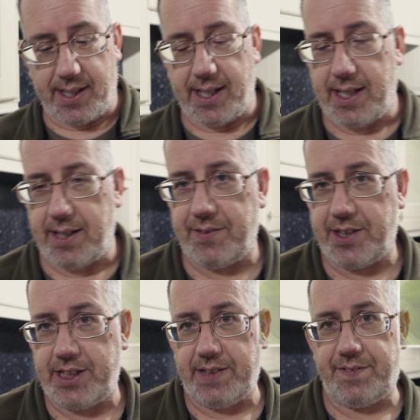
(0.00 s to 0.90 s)

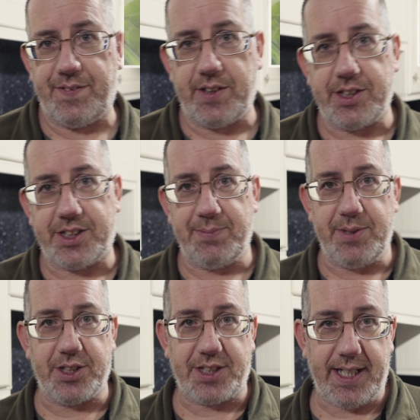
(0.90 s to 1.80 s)
The first
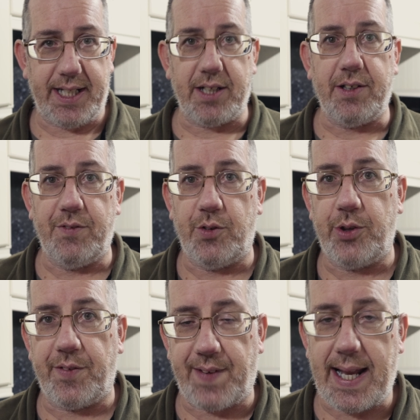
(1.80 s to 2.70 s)
images here of all
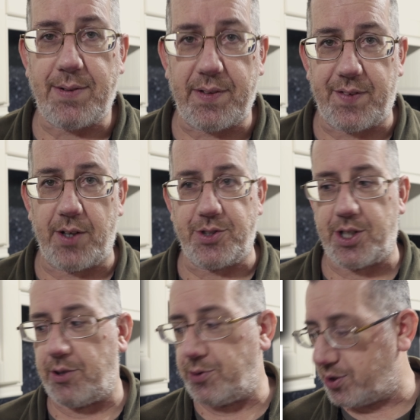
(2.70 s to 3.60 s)
the flower
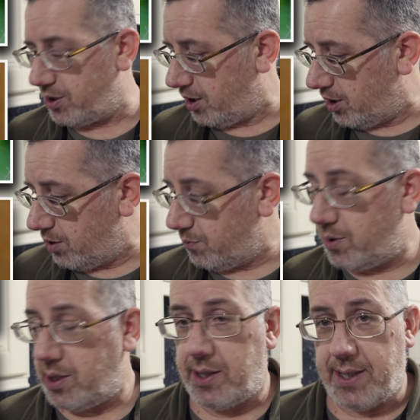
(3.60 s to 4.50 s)
photos
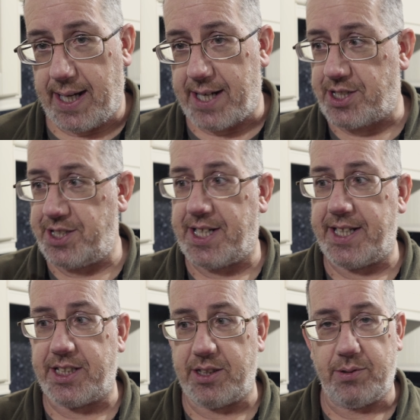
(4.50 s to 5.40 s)
were actually
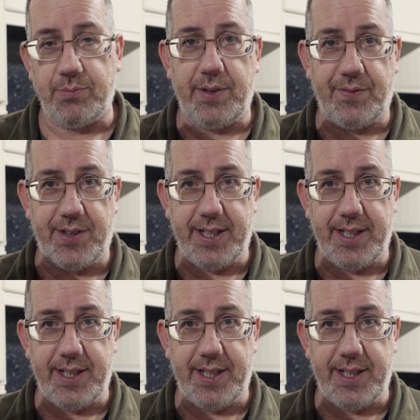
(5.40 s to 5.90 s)
taken with